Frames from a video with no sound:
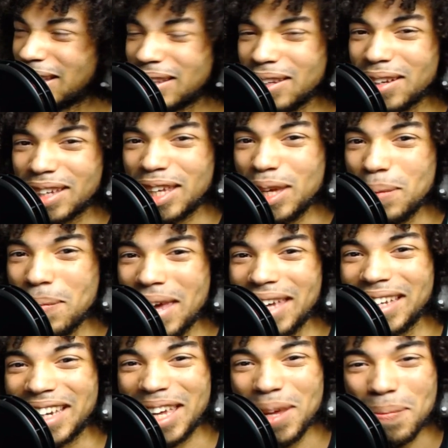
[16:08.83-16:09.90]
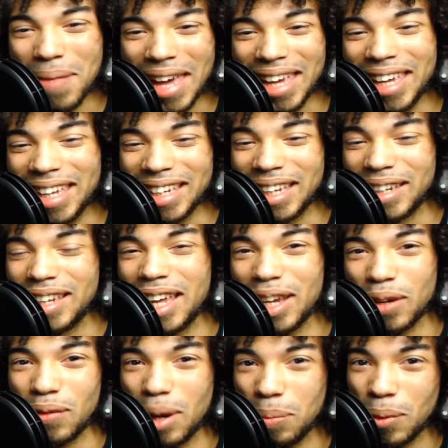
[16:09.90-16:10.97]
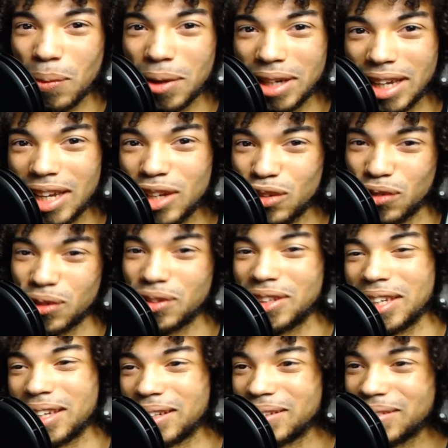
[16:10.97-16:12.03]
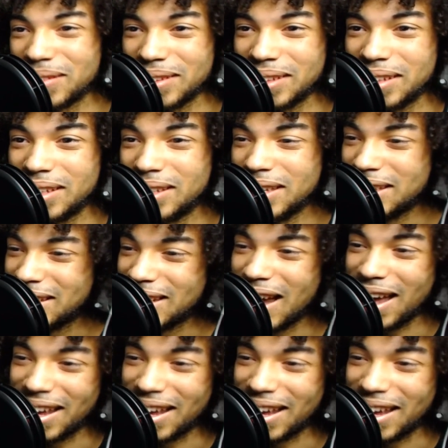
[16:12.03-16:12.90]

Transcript: Look, he made Danganronpa 1 interesting. Didn't he not?